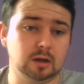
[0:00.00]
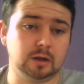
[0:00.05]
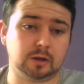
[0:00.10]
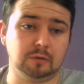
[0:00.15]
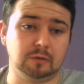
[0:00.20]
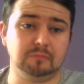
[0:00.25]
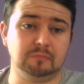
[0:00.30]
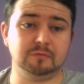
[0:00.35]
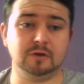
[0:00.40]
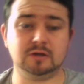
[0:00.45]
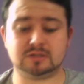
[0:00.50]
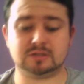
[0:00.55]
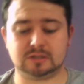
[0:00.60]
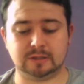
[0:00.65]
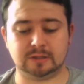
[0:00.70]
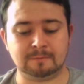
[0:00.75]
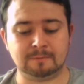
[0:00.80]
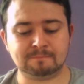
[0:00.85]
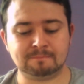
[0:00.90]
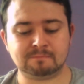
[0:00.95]

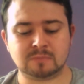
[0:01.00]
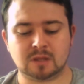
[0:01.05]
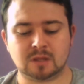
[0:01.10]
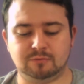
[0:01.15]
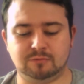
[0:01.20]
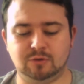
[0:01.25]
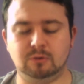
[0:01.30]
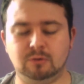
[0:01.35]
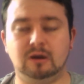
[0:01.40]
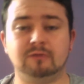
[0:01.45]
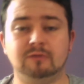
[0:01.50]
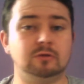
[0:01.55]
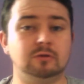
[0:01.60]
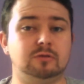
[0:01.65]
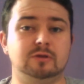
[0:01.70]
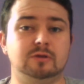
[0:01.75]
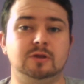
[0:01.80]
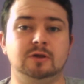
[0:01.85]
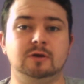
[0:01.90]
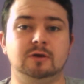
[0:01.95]
Conversely, if you have
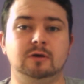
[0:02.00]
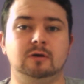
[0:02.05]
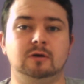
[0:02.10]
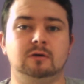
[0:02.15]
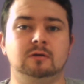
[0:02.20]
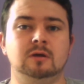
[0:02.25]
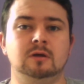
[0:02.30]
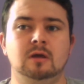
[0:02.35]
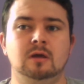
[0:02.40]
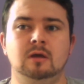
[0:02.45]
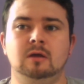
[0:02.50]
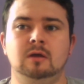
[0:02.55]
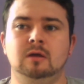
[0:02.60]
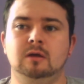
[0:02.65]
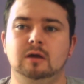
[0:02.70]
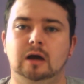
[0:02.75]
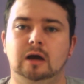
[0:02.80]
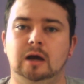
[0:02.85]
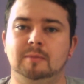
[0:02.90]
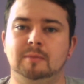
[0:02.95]
nothing in your
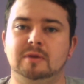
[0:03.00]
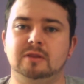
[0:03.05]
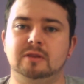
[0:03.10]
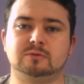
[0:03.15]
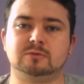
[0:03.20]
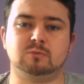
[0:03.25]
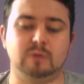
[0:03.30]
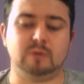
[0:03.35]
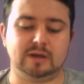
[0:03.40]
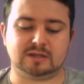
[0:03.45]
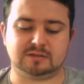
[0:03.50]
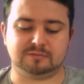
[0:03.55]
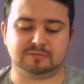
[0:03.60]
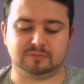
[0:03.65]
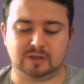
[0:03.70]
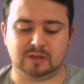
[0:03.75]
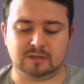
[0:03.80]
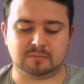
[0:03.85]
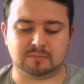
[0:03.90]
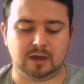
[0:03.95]
army that's weak to
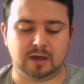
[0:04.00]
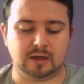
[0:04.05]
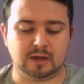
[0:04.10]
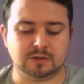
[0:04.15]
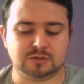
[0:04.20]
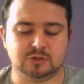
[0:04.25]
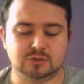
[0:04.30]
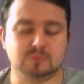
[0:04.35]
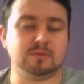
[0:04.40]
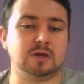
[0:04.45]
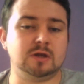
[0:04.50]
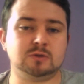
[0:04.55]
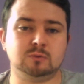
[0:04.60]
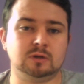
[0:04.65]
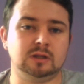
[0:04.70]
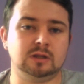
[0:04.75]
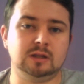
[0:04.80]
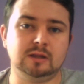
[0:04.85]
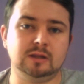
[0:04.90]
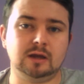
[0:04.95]
Flame Cage, you may just want
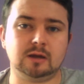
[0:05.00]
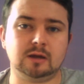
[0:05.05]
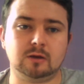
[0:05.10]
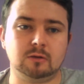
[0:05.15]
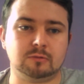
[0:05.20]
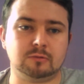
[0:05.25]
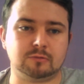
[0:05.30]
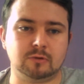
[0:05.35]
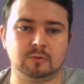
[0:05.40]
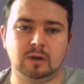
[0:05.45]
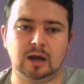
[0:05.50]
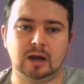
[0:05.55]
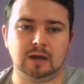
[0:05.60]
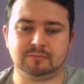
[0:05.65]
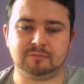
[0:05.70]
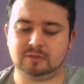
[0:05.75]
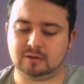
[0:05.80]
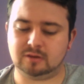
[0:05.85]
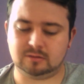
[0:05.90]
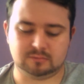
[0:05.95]
to let that go through.
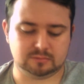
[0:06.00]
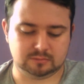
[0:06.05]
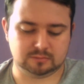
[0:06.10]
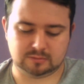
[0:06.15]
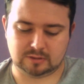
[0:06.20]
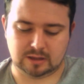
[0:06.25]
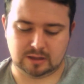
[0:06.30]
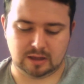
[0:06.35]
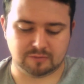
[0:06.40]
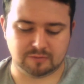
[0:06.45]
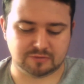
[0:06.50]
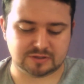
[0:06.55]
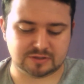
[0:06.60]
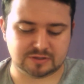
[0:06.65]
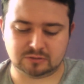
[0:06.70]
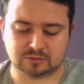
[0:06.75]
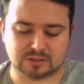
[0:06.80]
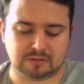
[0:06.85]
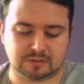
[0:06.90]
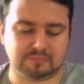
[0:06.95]
I've let every
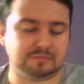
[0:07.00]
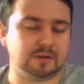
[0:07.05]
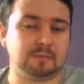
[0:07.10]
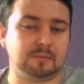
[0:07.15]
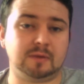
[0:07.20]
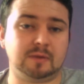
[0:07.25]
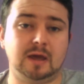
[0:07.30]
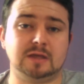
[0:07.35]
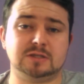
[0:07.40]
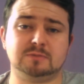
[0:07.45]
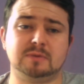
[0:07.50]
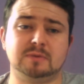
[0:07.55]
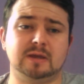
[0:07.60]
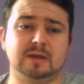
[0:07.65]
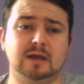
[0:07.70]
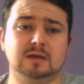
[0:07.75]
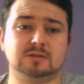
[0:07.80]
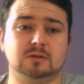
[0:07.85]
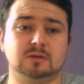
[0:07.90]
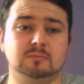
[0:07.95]
single time Flame Cage has been
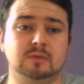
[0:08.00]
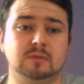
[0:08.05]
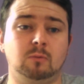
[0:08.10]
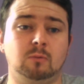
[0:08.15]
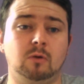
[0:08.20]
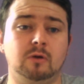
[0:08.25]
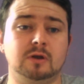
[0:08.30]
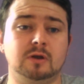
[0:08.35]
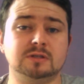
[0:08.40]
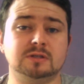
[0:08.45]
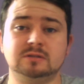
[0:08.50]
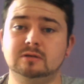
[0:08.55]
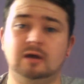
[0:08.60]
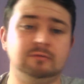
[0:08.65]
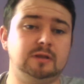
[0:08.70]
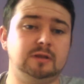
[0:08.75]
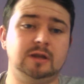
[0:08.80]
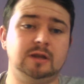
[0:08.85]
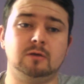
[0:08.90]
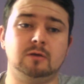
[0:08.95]
cast on my warriors,
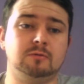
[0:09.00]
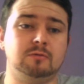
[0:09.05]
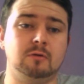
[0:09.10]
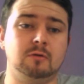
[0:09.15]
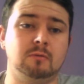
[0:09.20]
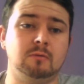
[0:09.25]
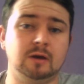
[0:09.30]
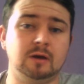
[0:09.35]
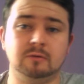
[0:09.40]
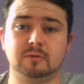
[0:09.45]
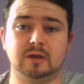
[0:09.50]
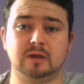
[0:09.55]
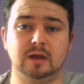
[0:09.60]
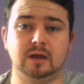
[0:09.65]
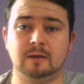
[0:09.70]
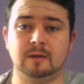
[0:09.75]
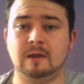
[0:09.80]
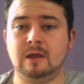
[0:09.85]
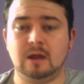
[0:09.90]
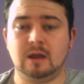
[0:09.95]
I've let it go through. I don't
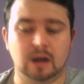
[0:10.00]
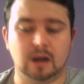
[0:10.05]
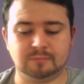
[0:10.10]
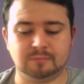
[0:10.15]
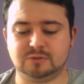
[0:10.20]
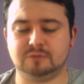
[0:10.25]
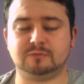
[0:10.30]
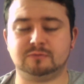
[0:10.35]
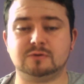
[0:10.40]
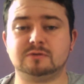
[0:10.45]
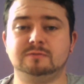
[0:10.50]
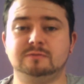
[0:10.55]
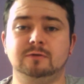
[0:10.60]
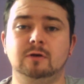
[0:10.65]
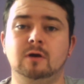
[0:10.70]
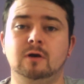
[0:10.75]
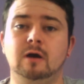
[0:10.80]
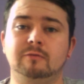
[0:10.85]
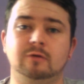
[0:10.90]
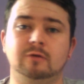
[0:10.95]
care. I'm toughness
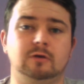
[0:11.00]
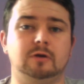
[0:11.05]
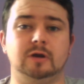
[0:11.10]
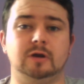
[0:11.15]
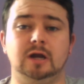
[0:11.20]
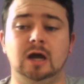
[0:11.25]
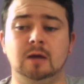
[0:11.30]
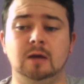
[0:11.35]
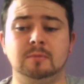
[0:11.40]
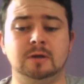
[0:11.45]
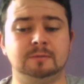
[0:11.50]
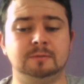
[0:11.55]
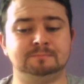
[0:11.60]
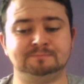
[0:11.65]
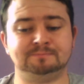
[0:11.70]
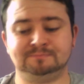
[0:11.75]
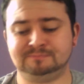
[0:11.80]
4. I've got good armor.